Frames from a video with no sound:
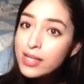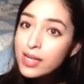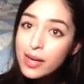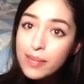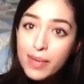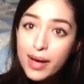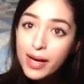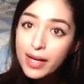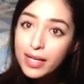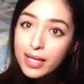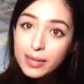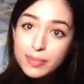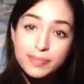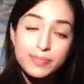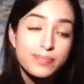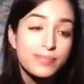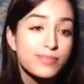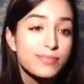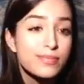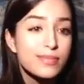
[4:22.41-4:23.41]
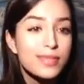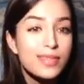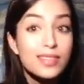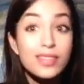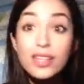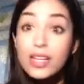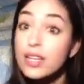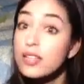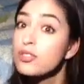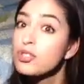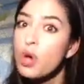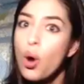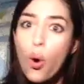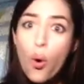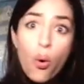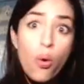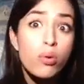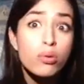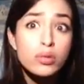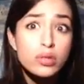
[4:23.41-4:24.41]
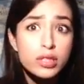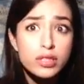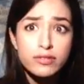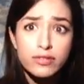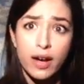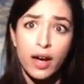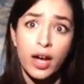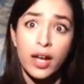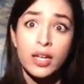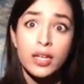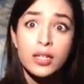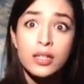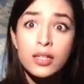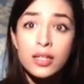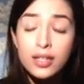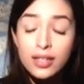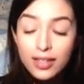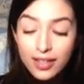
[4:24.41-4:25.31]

to get back up. Totally fine.